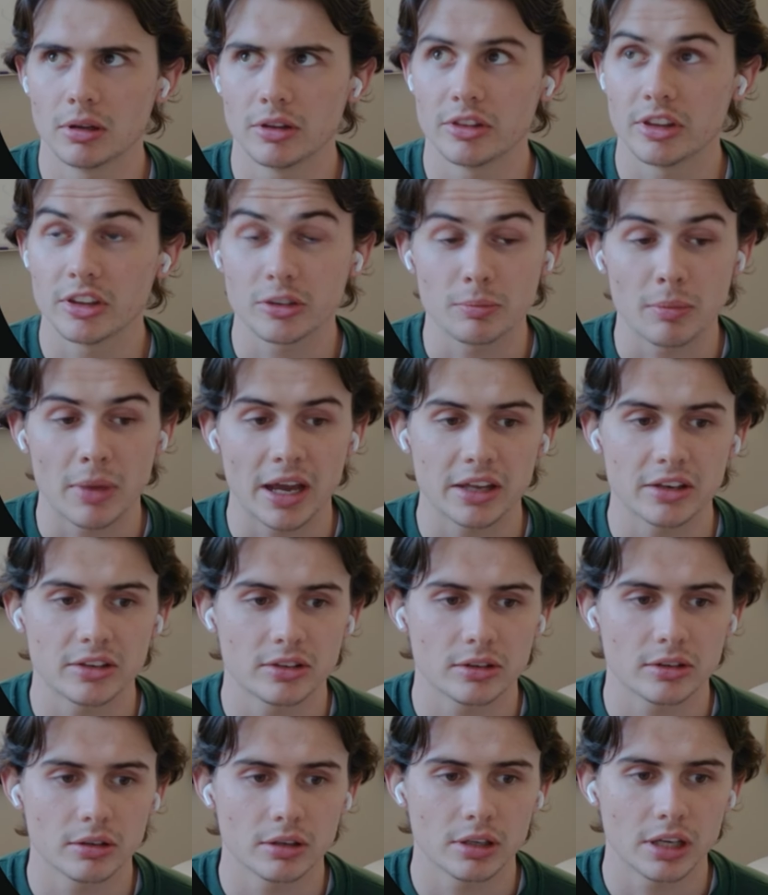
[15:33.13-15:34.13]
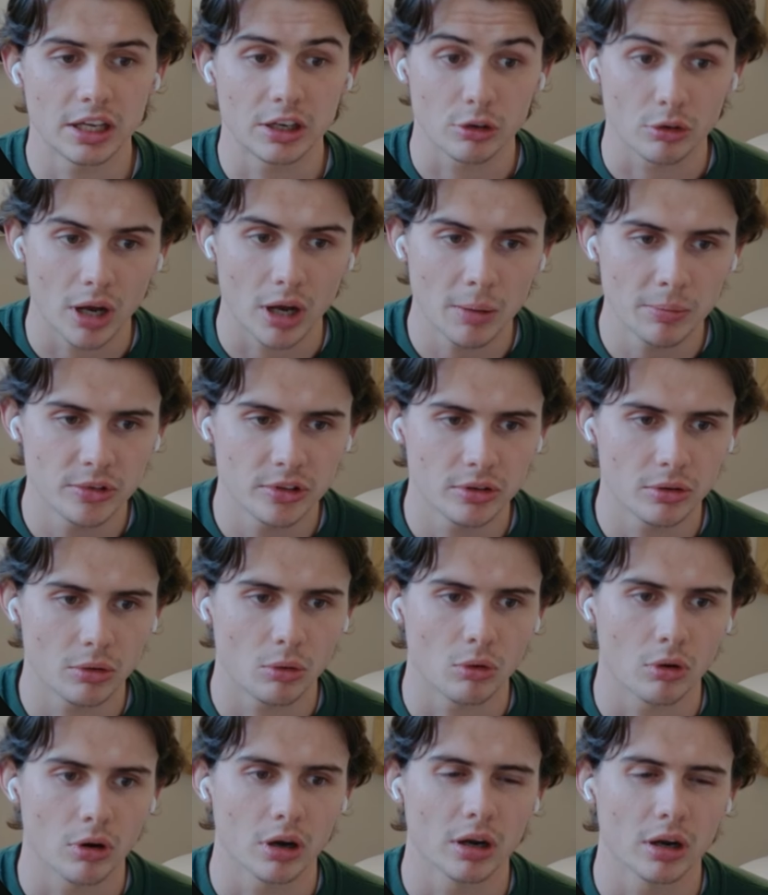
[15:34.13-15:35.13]
this might interrupt,
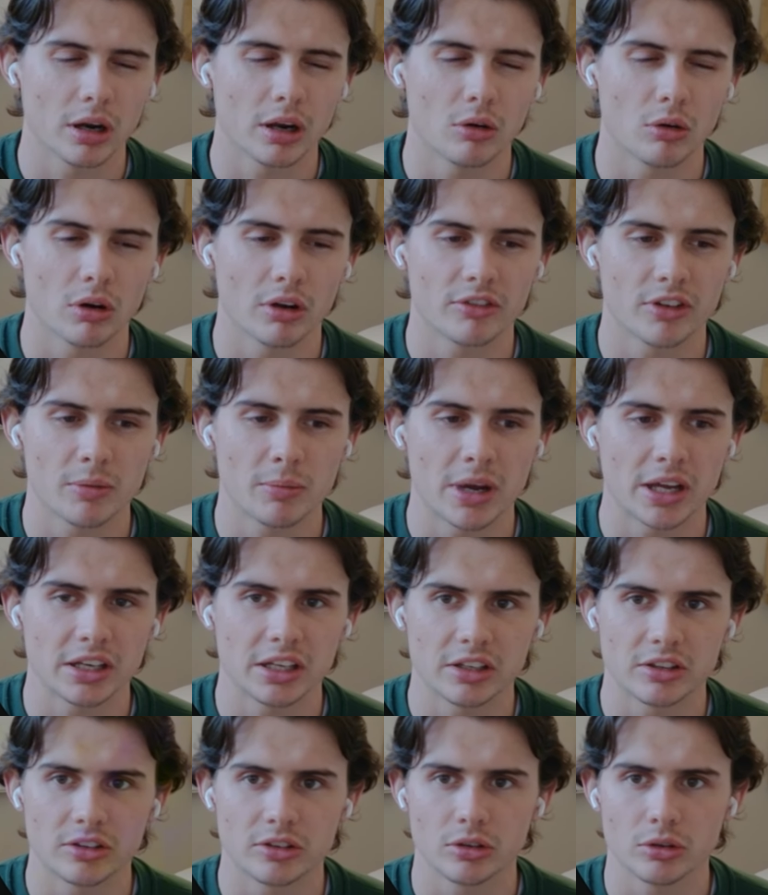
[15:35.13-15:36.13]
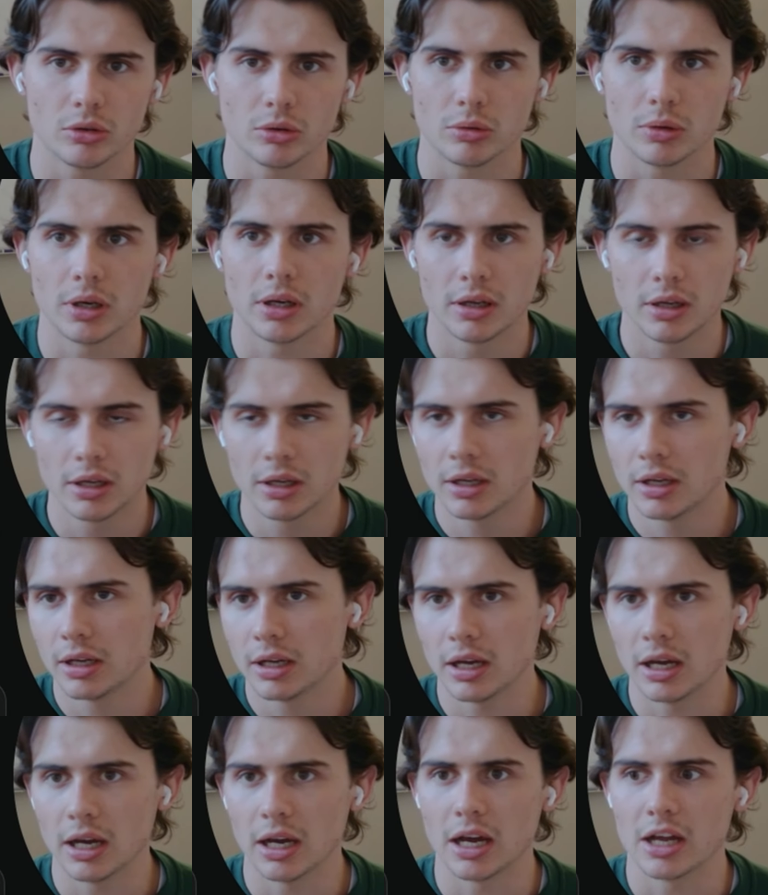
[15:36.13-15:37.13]
or if I might need to
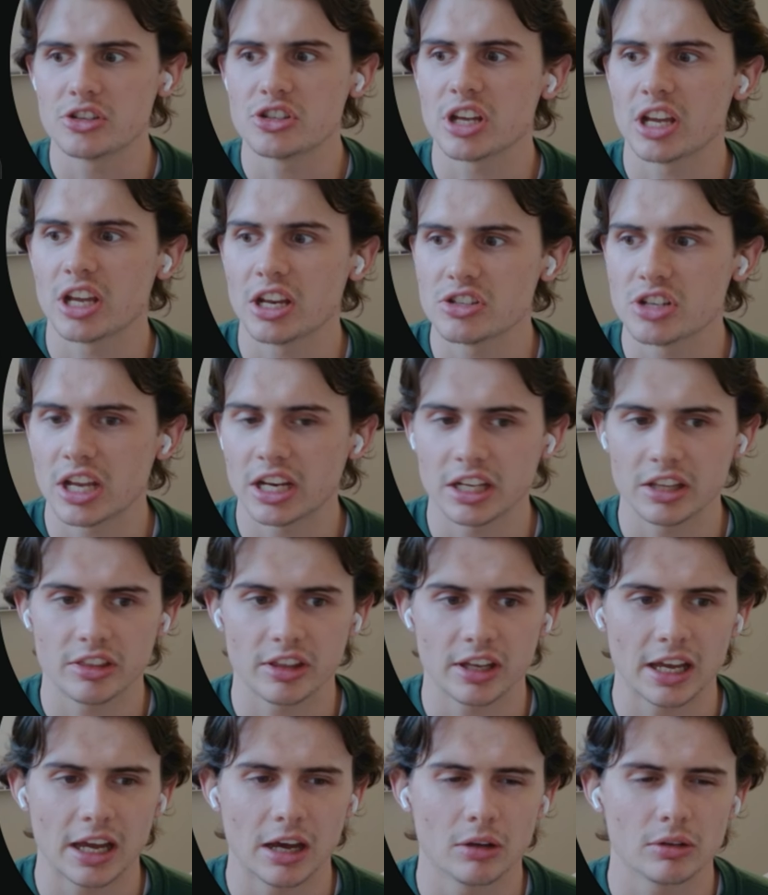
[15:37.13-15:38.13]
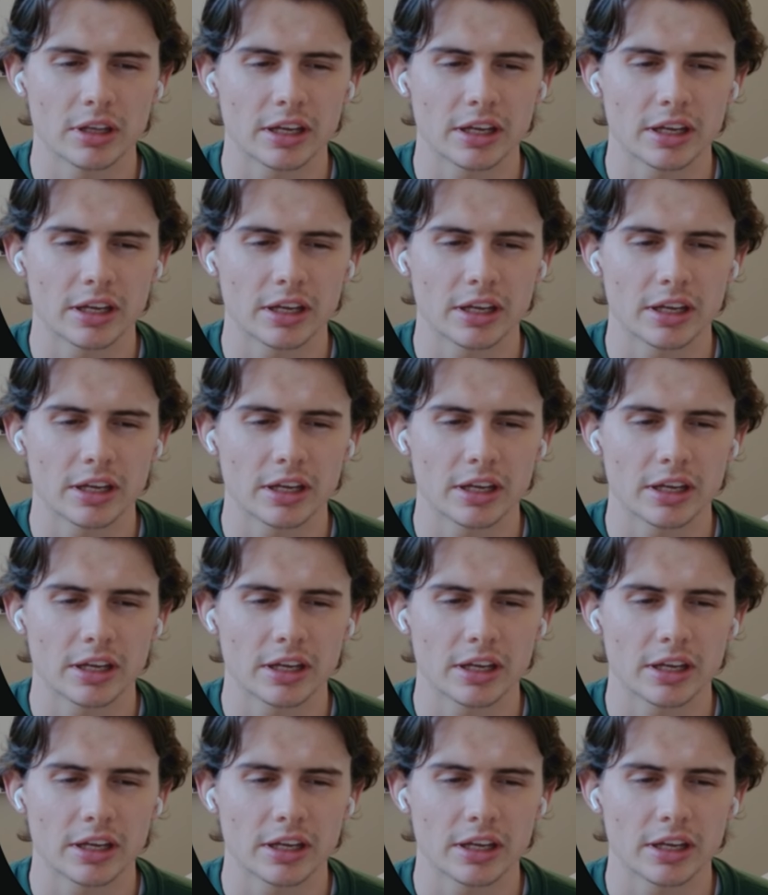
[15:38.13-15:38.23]
change anything out.